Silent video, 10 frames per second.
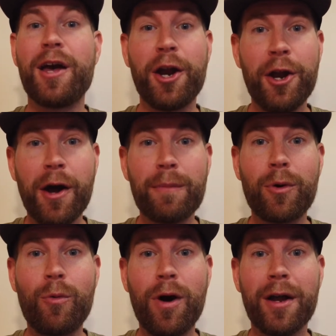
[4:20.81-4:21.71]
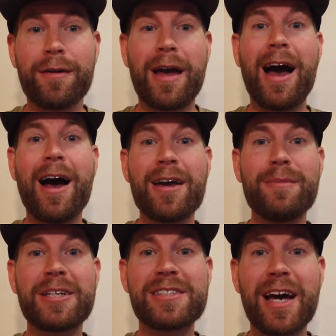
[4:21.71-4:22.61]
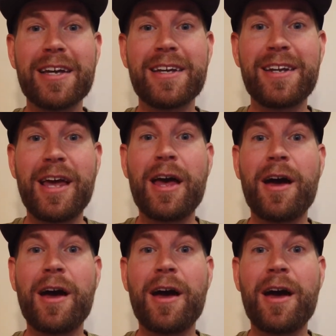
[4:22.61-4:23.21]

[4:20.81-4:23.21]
Number 1, I am excited